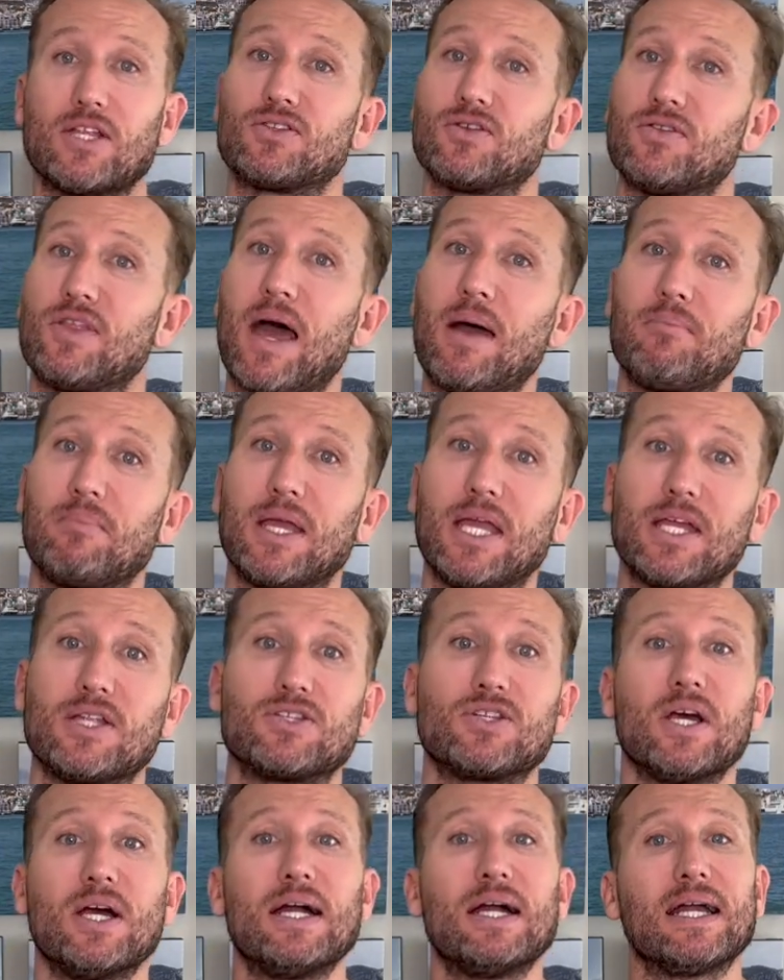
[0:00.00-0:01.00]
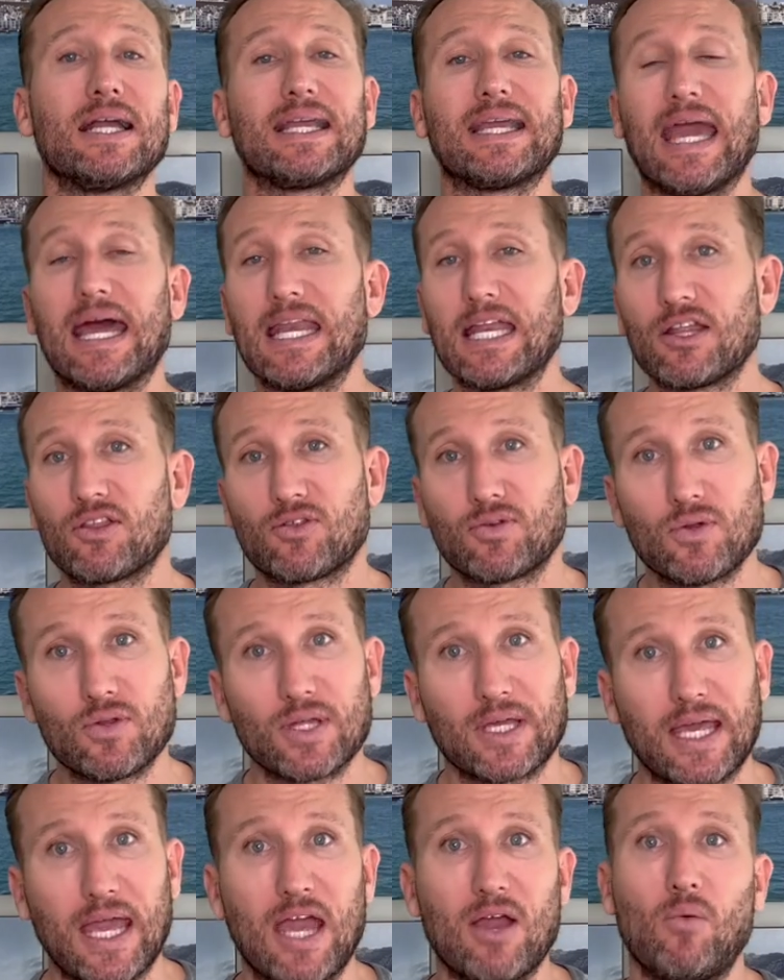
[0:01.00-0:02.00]
So that means getting through the
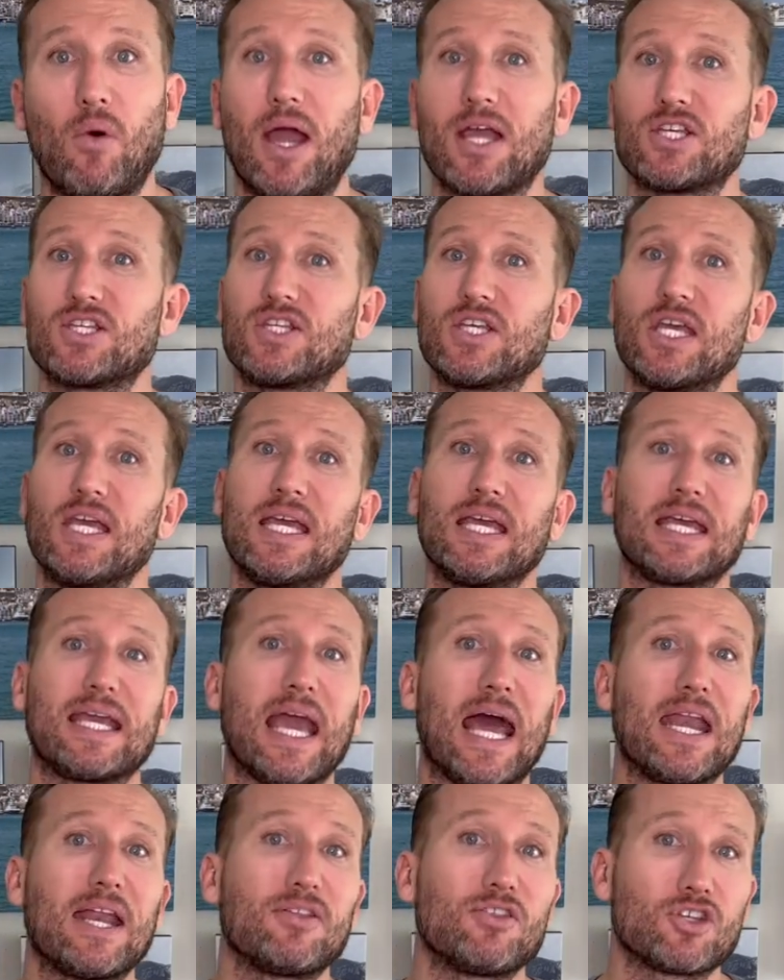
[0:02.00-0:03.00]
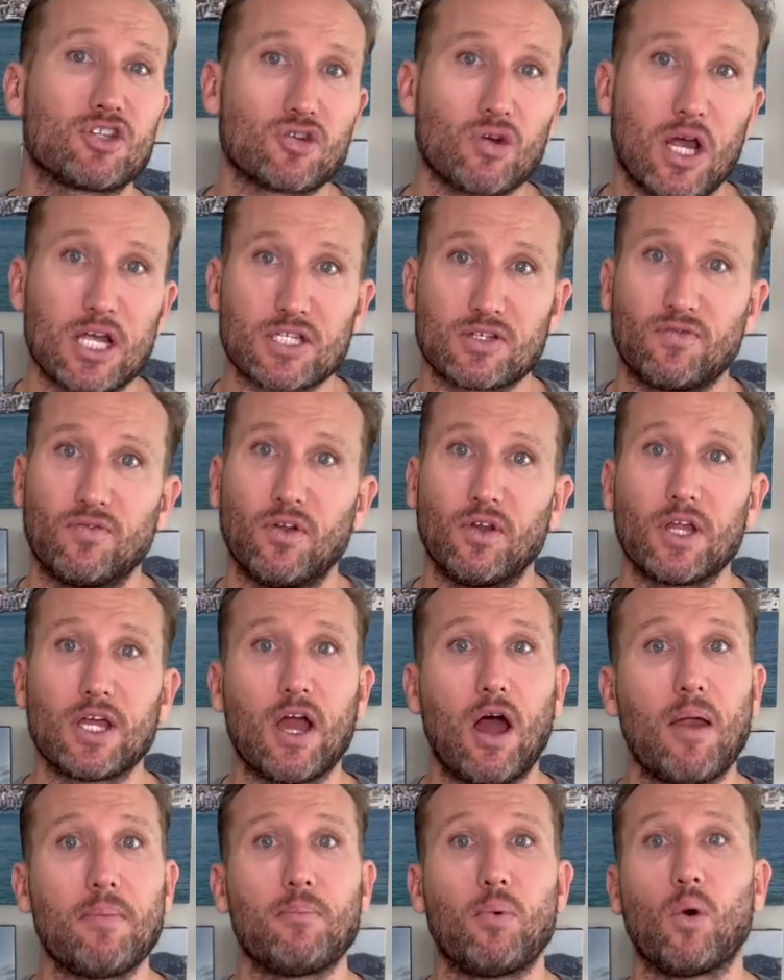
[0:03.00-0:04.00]
KYC, getting the trust fully
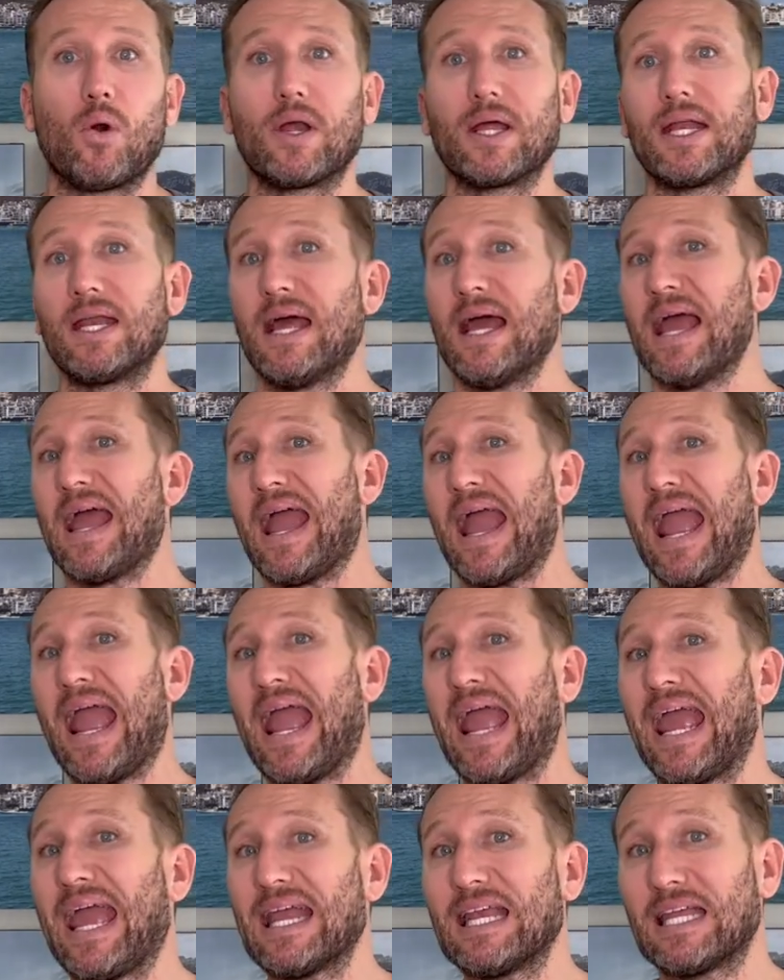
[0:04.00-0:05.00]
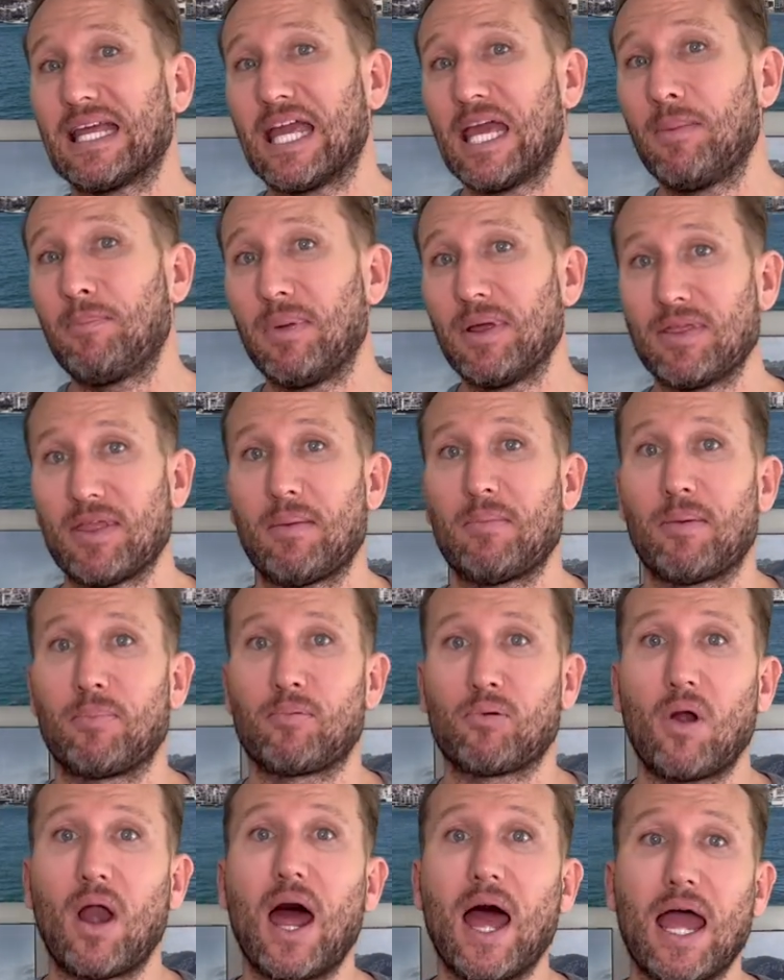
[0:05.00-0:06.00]
onboarded, and keeping them
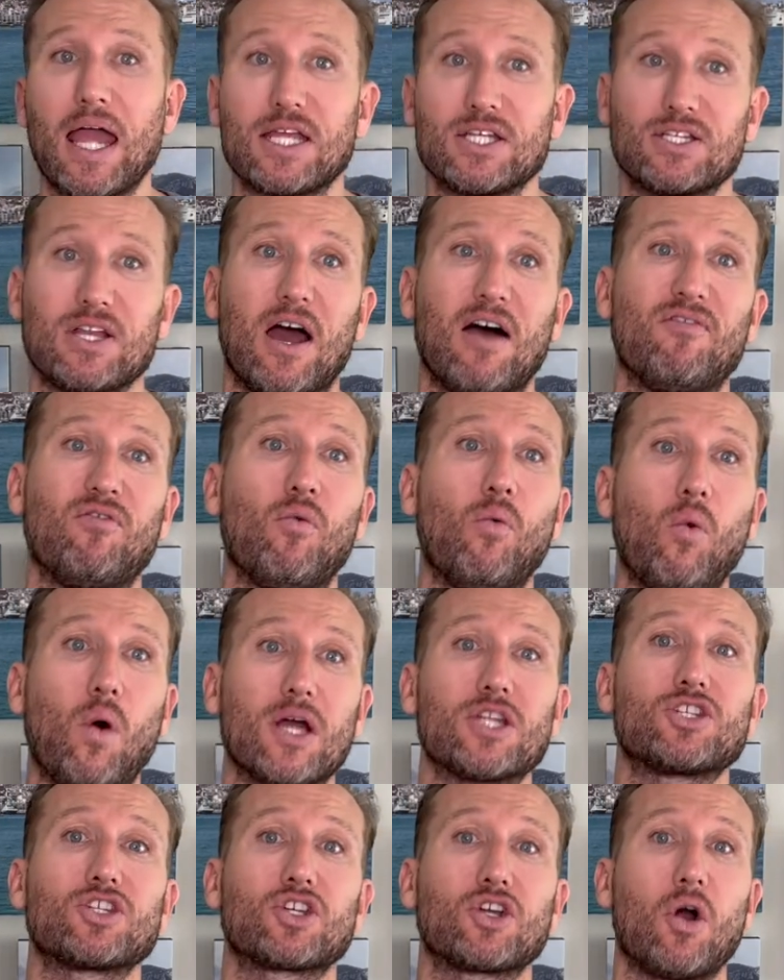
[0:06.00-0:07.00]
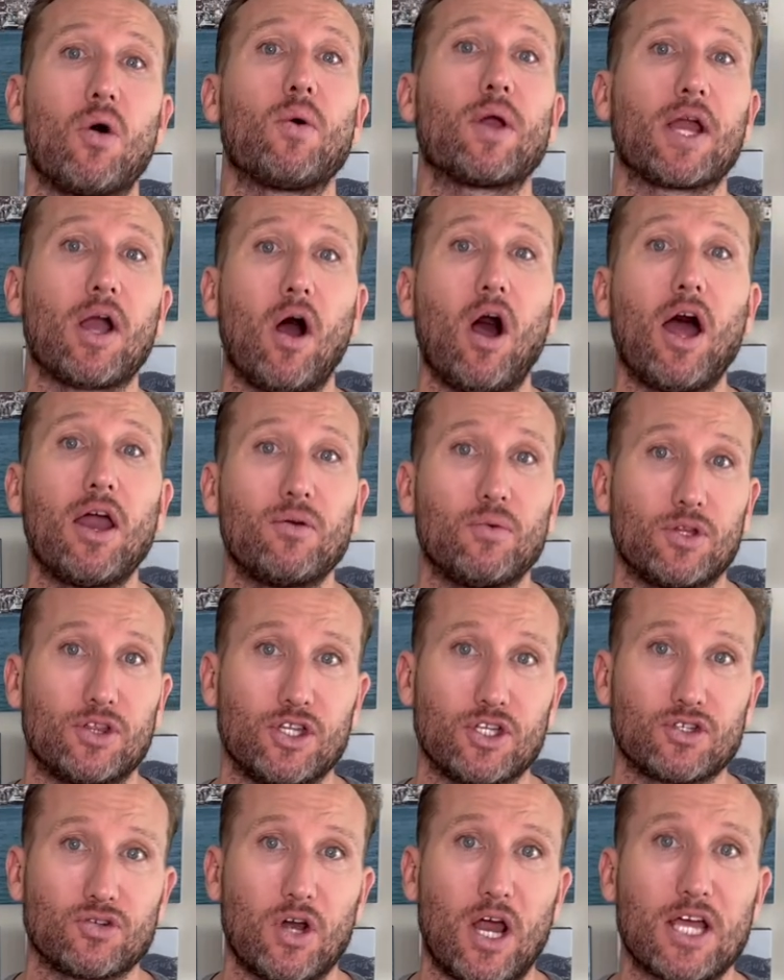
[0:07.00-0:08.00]
apprised of what's going on with
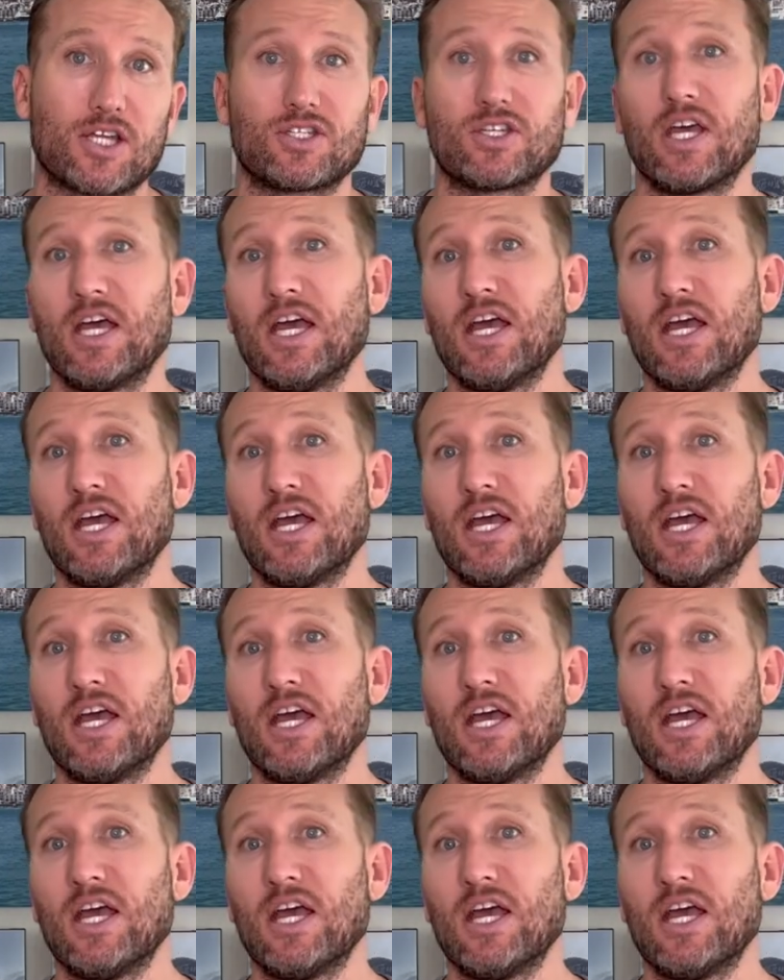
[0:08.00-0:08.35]
the trust.